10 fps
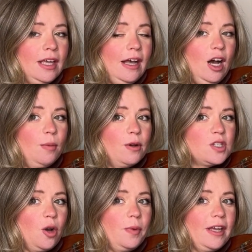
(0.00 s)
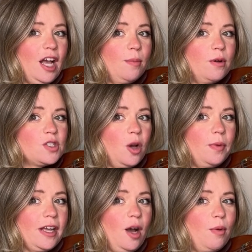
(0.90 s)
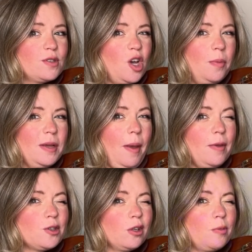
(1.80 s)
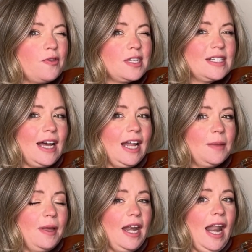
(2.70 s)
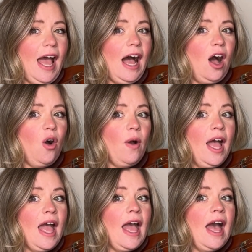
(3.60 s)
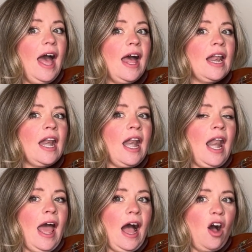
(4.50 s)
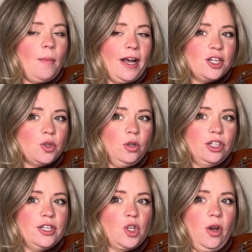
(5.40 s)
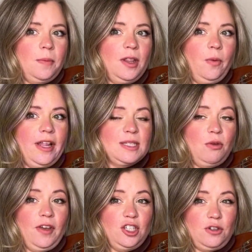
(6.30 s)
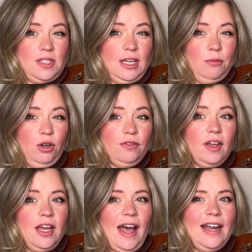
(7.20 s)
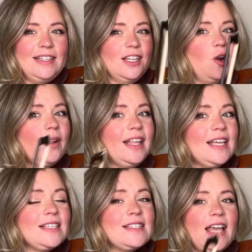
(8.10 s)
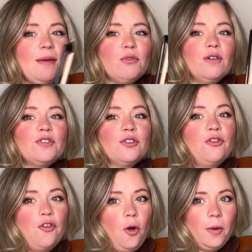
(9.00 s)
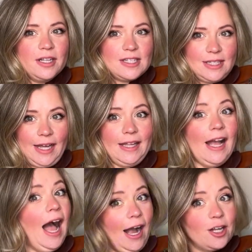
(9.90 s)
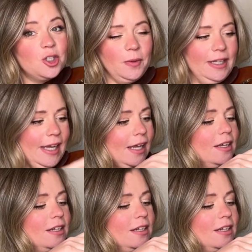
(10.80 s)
Elbow's opening, elbow's opening, elbow's opening. Maybe the shoulder moves a tiny bit now. And now my shoulder is going to be the one that's moving. Did you see it move? And it didn't go like this, it moved forward slightly, actually.